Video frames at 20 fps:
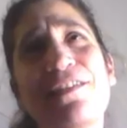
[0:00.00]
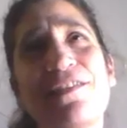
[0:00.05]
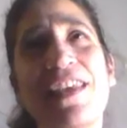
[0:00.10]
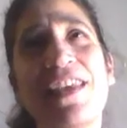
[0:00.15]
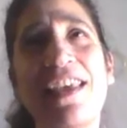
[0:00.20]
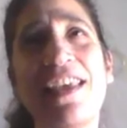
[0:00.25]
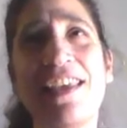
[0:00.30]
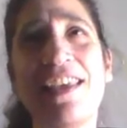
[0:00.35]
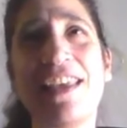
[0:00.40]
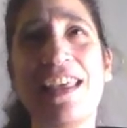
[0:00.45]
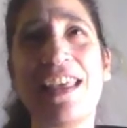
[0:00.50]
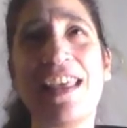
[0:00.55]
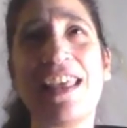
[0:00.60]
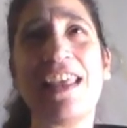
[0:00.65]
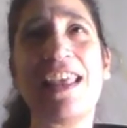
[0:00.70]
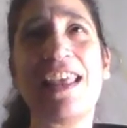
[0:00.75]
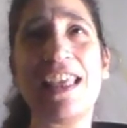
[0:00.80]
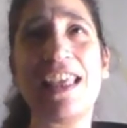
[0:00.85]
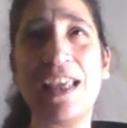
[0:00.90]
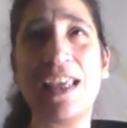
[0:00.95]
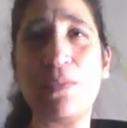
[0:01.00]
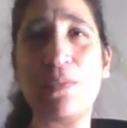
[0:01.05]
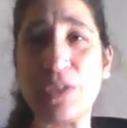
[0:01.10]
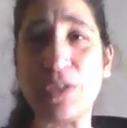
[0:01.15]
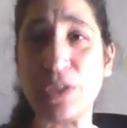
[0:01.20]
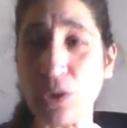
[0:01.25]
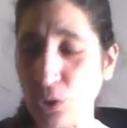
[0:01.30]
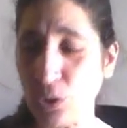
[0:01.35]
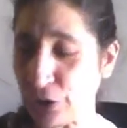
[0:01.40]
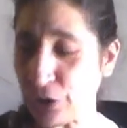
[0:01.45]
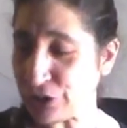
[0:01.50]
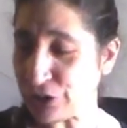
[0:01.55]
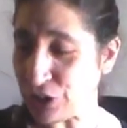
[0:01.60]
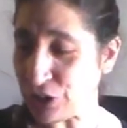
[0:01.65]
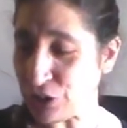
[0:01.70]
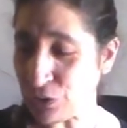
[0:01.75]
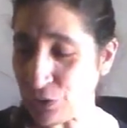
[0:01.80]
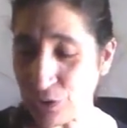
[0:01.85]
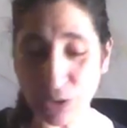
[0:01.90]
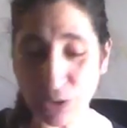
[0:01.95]
and God together. Well, that's all
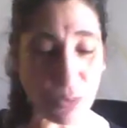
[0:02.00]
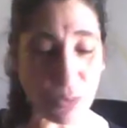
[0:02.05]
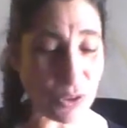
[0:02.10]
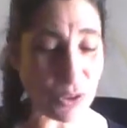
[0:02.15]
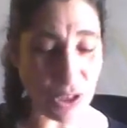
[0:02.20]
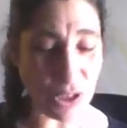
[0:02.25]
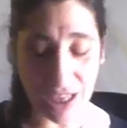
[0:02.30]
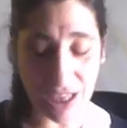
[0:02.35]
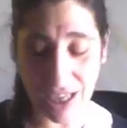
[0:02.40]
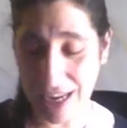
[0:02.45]
powerful.